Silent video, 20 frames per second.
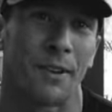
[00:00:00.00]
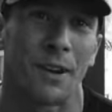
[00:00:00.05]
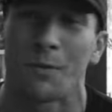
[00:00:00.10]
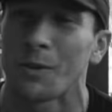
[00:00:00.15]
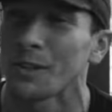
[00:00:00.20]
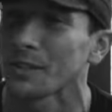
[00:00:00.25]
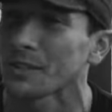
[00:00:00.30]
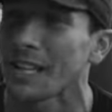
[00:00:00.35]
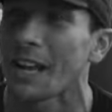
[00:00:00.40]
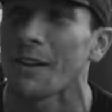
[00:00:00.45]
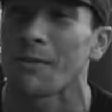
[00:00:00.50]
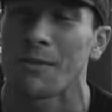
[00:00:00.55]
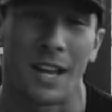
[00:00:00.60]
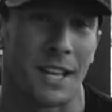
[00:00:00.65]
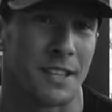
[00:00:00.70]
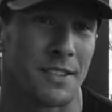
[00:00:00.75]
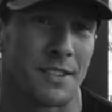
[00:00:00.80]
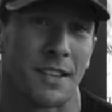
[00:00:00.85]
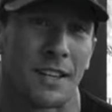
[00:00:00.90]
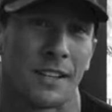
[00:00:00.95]
I watched that
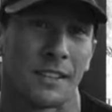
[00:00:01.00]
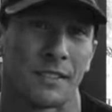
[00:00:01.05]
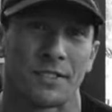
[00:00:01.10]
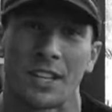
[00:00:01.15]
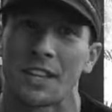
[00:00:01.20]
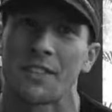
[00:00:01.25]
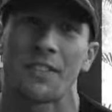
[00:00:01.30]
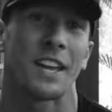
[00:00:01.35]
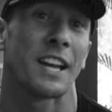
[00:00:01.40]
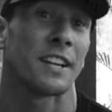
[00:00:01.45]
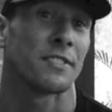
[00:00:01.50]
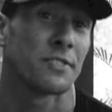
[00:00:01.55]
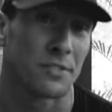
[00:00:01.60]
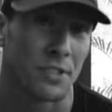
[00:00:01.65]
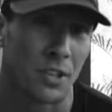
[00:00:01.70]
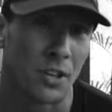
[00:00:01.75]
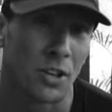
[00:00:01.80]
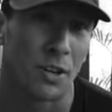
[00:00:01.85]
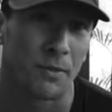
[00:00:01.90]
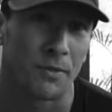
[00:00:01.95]
race 10,000
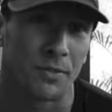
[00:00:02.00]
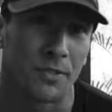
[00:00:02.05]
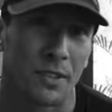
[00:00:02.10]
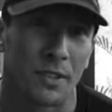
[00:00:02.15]
times.